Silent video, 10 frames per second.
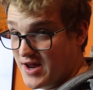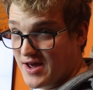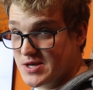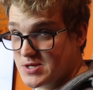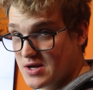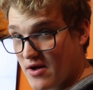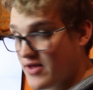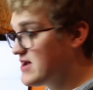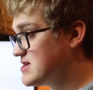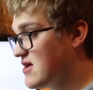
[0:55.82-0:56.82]
S, and
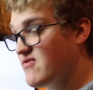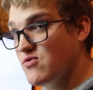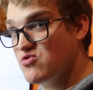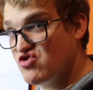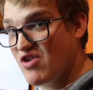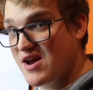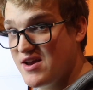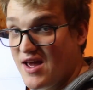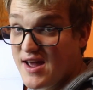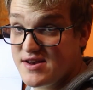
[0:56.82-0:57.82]
that stands for drain,
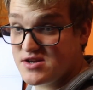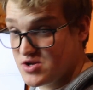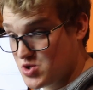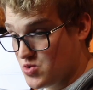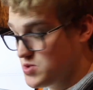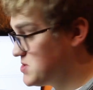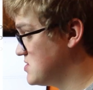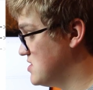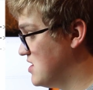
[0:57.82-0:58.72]
gate and source.